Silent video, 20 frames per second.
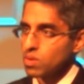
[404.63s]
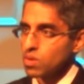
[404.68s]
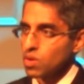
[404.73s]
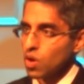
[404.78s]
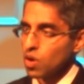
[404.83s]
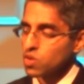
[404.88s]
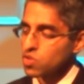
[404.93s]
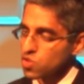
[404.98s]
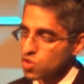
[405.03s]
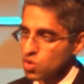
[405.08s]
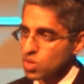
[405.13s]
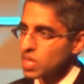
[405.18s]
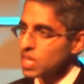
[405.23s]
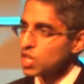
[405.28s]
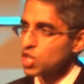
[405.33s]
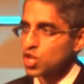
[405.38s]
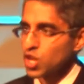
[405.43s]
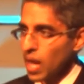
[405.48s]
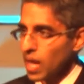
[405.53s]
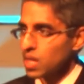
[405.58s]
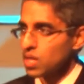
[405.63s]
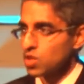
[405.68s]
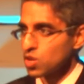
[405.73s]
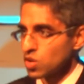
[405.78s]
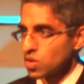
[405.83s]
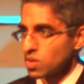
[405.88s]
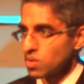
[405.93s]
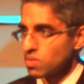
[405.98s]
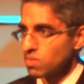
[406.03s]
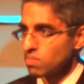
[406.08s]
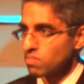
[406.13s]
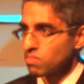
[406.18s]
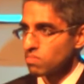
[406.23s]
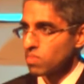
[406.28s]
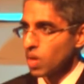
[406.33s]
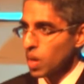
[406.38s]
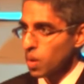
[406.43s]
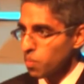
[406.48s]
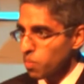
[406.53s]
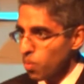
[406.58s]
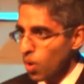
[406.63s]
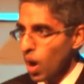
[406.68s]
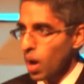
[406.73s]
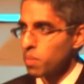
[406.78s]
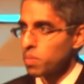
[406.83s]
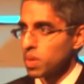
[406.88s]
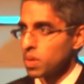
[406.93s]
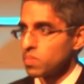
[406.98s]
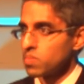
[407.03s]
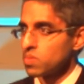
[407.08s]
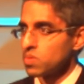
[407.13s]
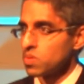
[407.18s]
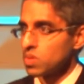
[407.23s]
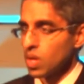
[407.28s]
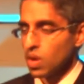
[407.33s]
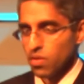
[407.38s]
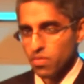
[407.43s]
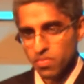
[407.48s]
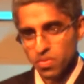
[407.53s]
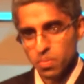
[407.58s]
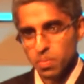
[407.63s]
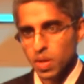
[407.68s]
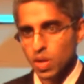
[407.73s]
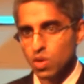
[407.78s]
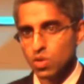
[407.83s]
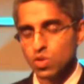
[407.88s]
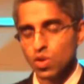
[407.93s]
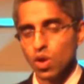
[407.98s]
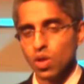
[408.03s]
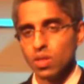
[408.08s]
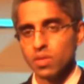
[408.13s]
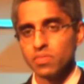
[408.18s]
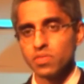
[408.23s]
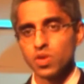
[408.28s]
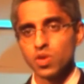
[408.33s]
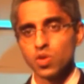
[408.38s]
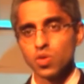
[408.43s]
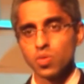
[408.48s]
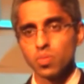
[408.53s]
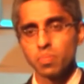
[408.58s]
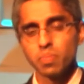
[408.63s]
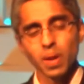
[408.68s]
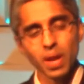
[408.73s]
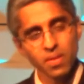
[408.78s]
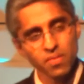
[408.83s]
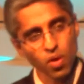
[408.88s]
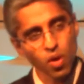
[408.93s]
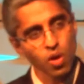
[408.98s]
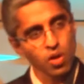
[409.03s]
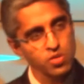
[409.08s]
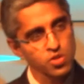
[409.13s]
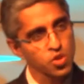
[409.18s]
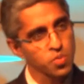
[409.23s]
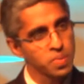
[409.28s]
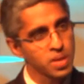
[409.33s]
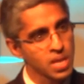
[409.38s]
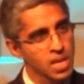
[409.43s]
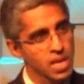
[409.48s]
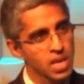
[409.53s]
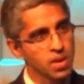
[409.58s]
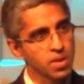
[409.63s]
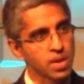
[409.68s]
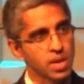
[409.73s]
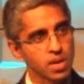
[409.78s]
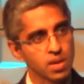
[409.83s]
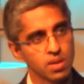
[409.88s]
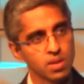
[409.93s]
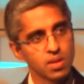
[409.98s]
are certainly challenges and problems that are familiar to all of you, but I've also been hearing